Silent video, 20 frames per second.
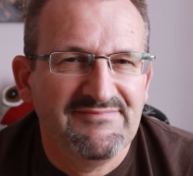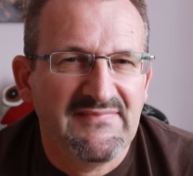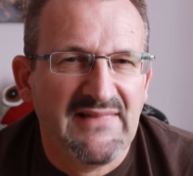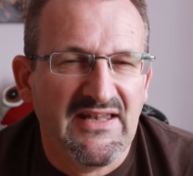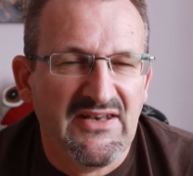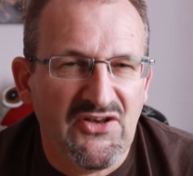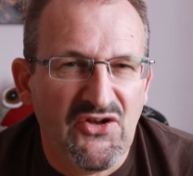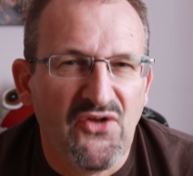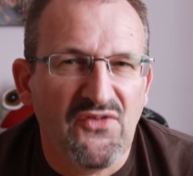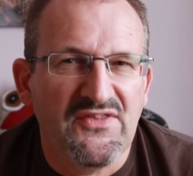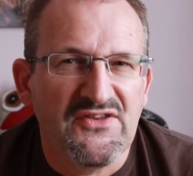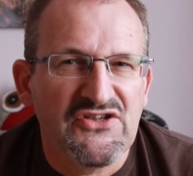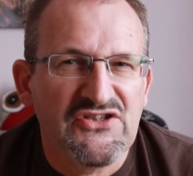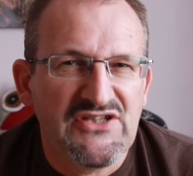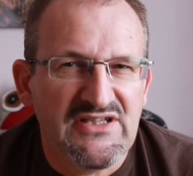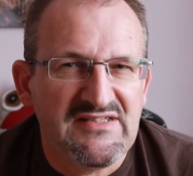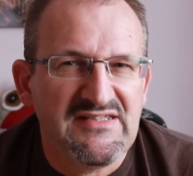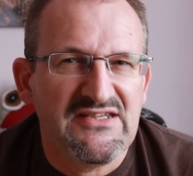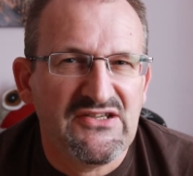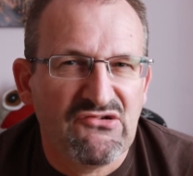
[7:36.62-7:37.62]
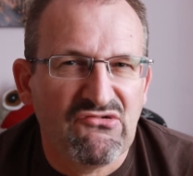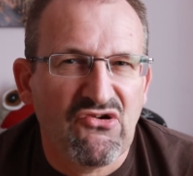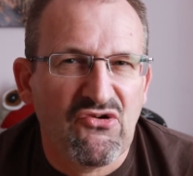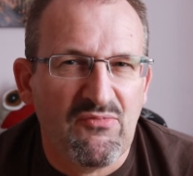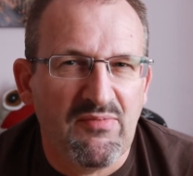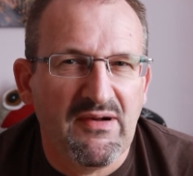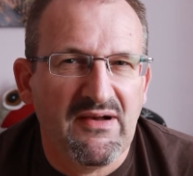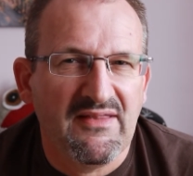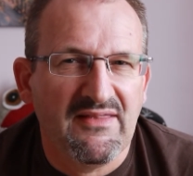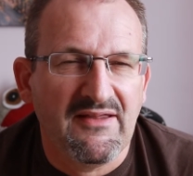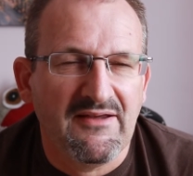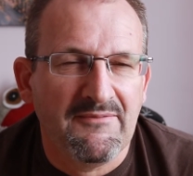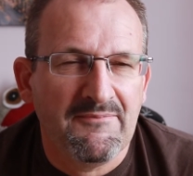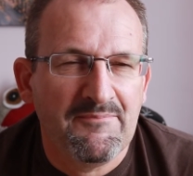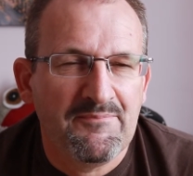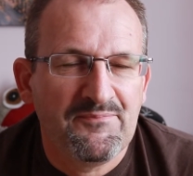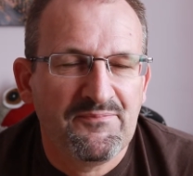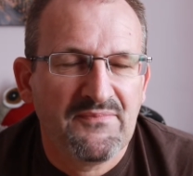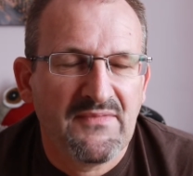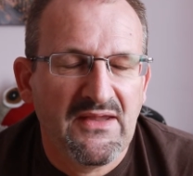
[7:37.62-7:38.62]
and not the shitty group either.
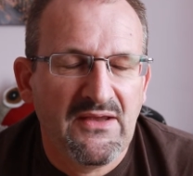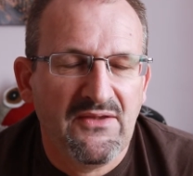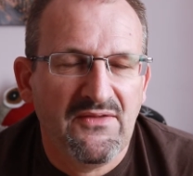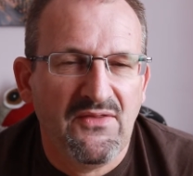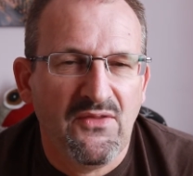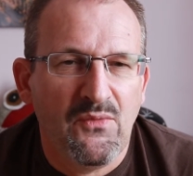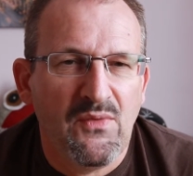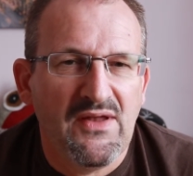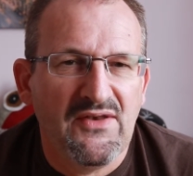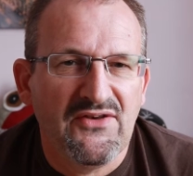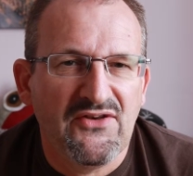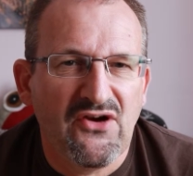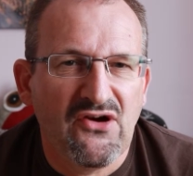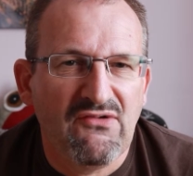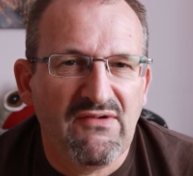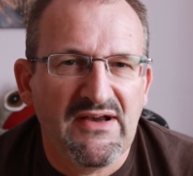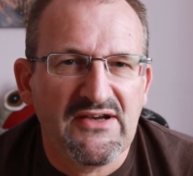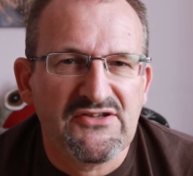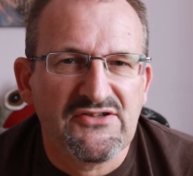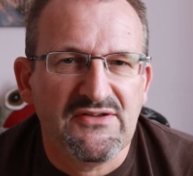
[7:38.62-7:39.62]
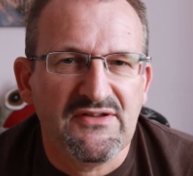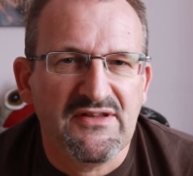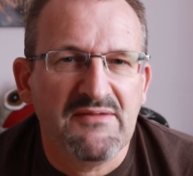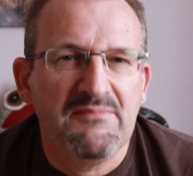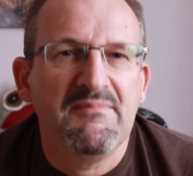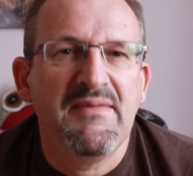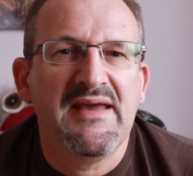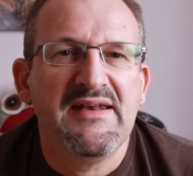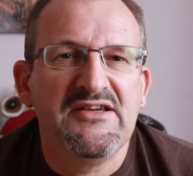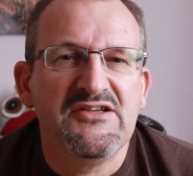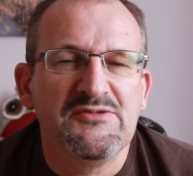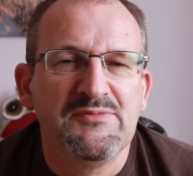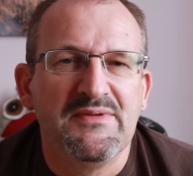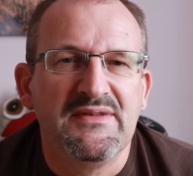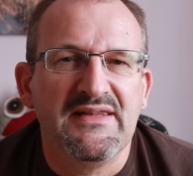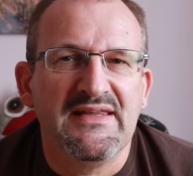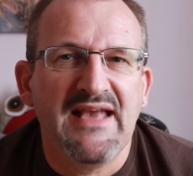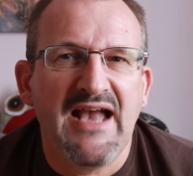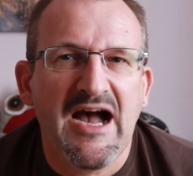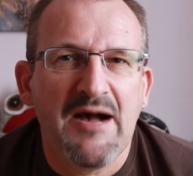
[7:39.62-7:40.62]
The one direction, the
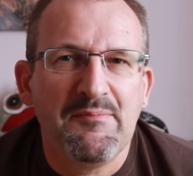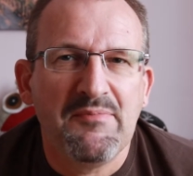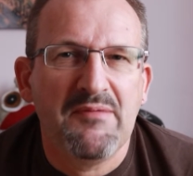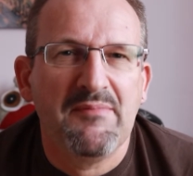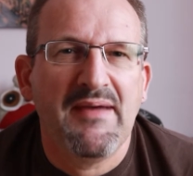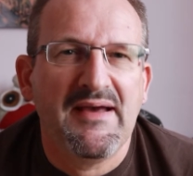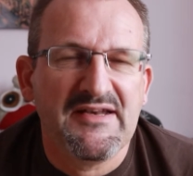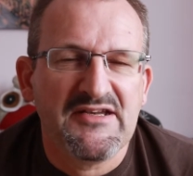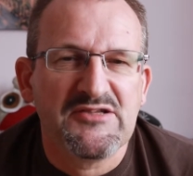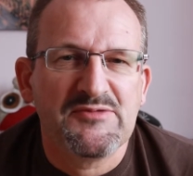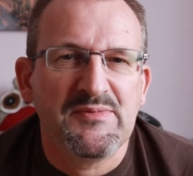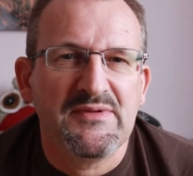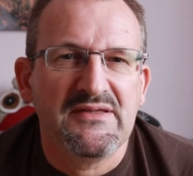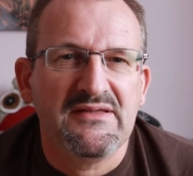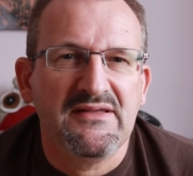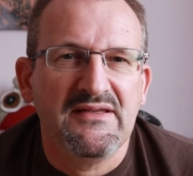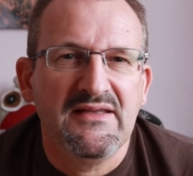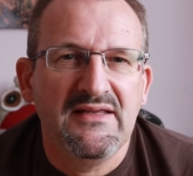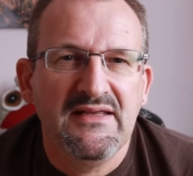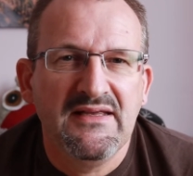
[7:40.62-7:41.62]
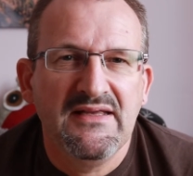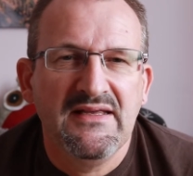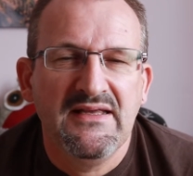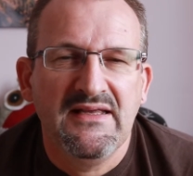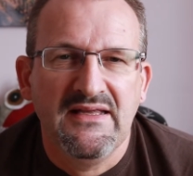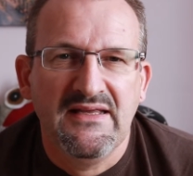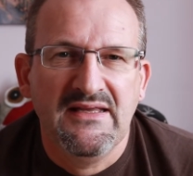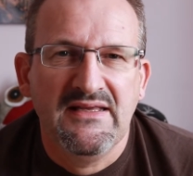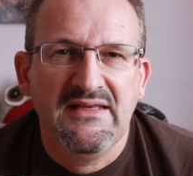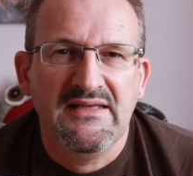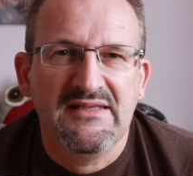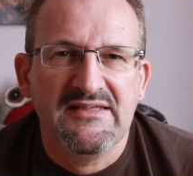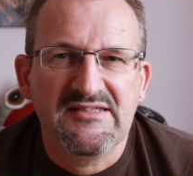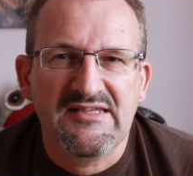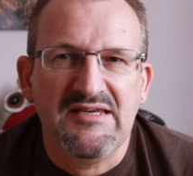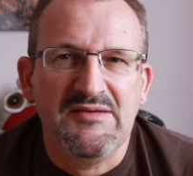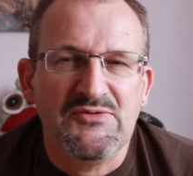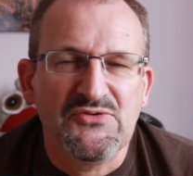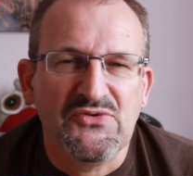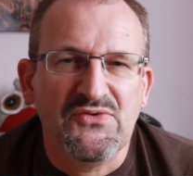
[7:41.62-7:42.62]
management, the upper management,
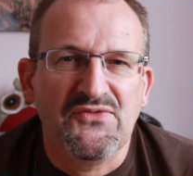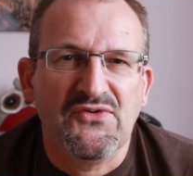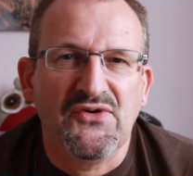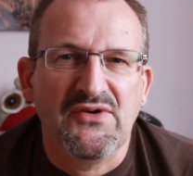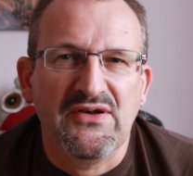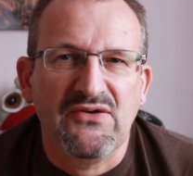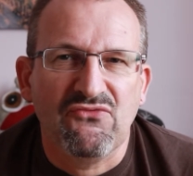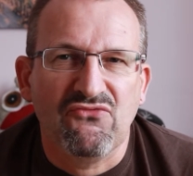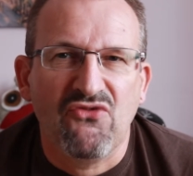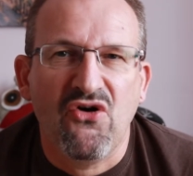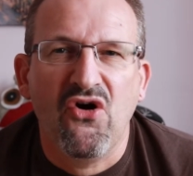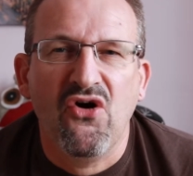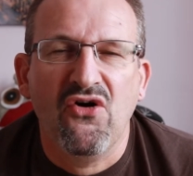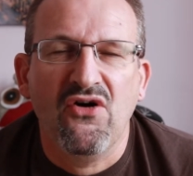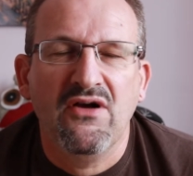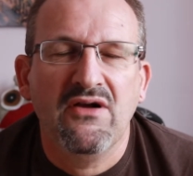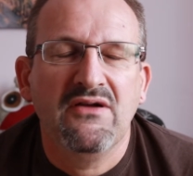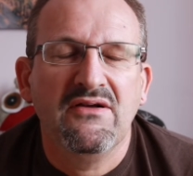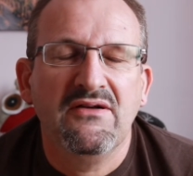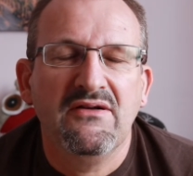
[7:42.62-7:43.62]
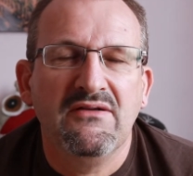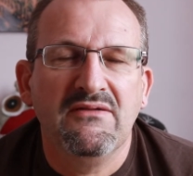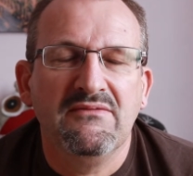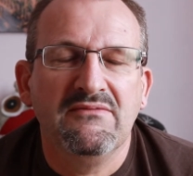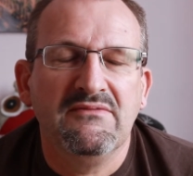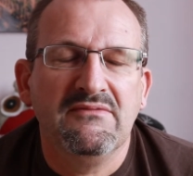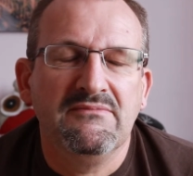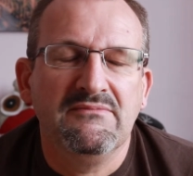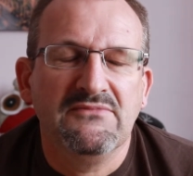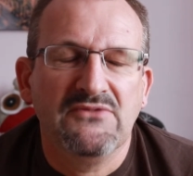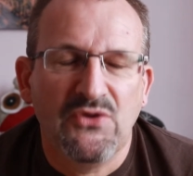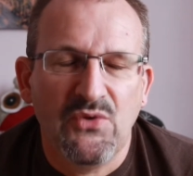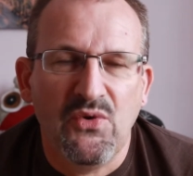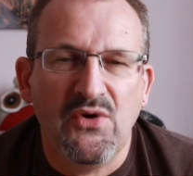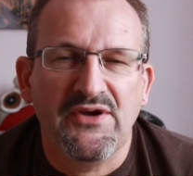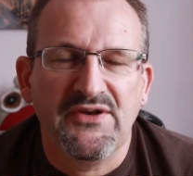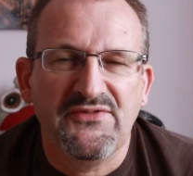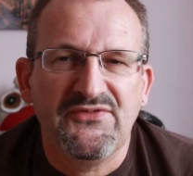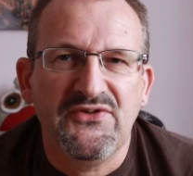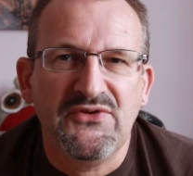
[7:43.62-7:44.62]
seem to have got it wrong
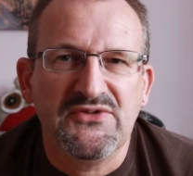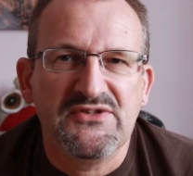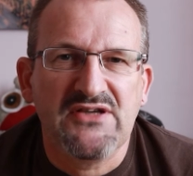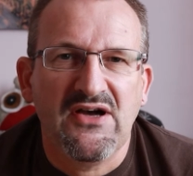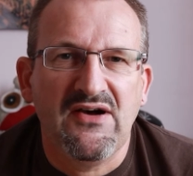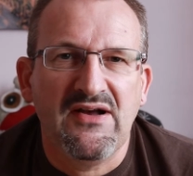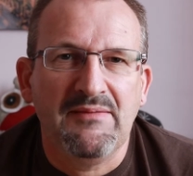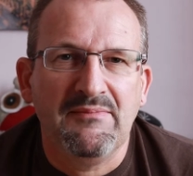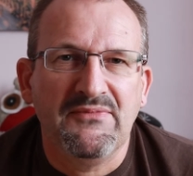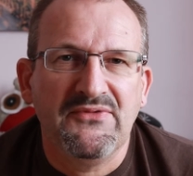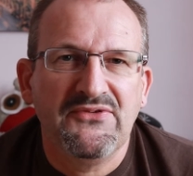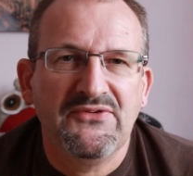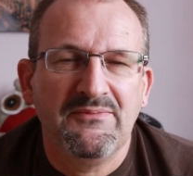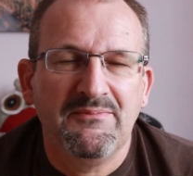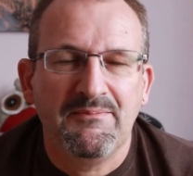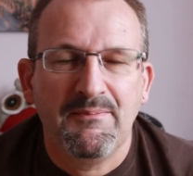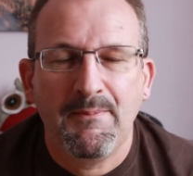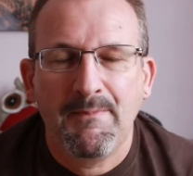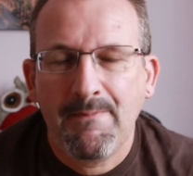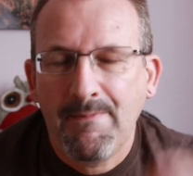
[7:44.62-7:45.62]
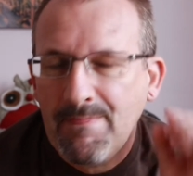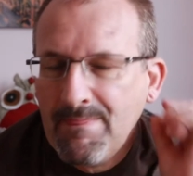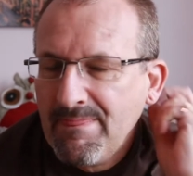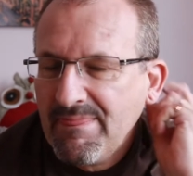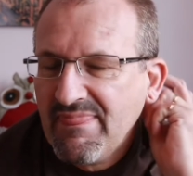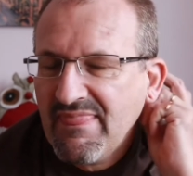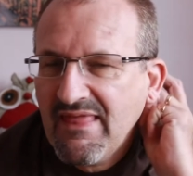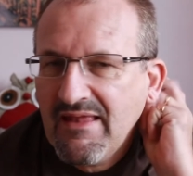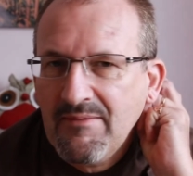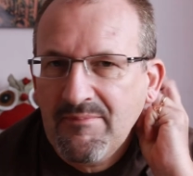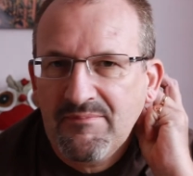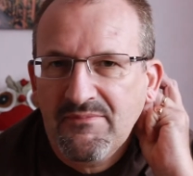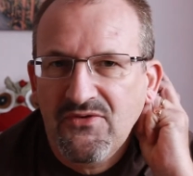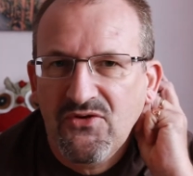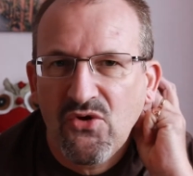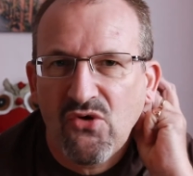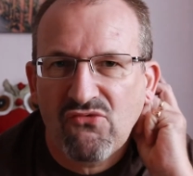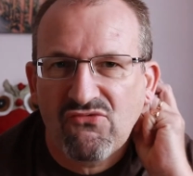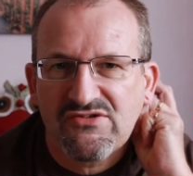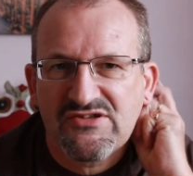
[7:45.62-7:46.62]
quite a few times.
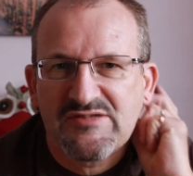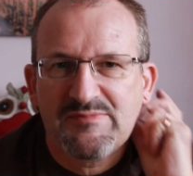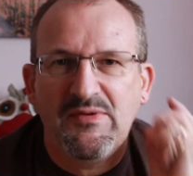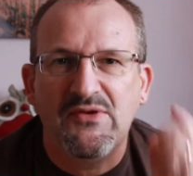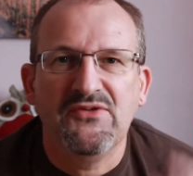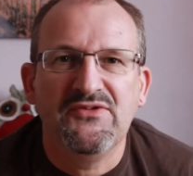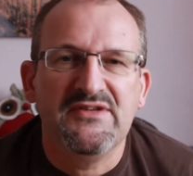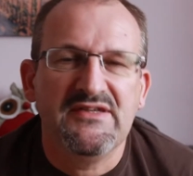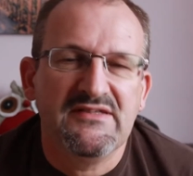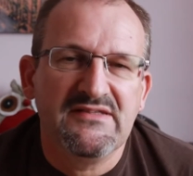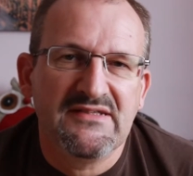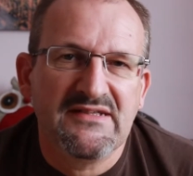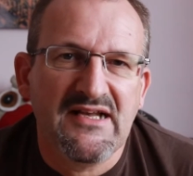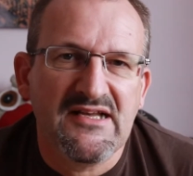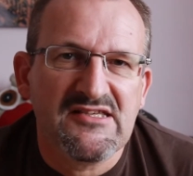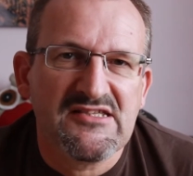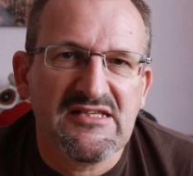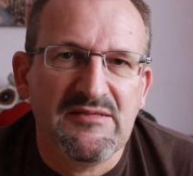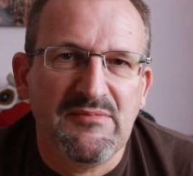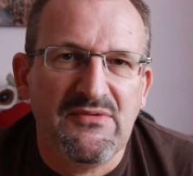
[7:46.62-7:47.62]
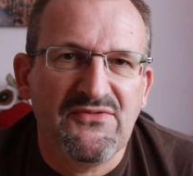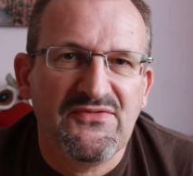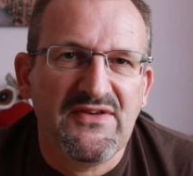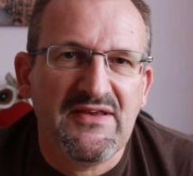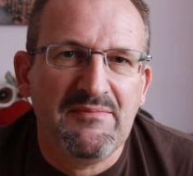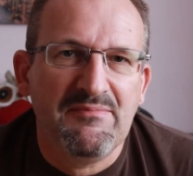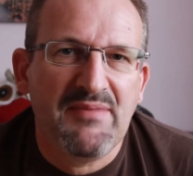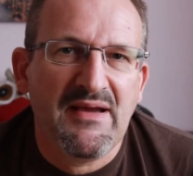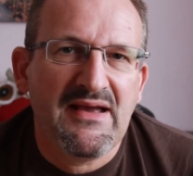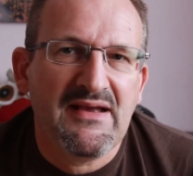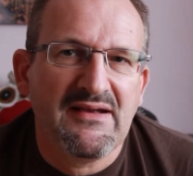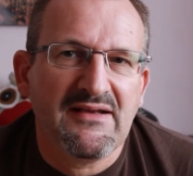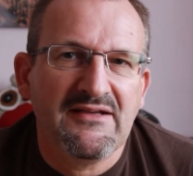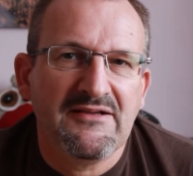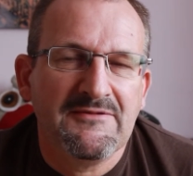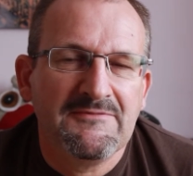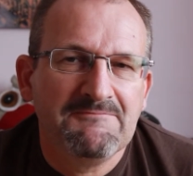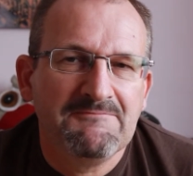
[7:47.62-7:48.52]
Not responded to customer feedback.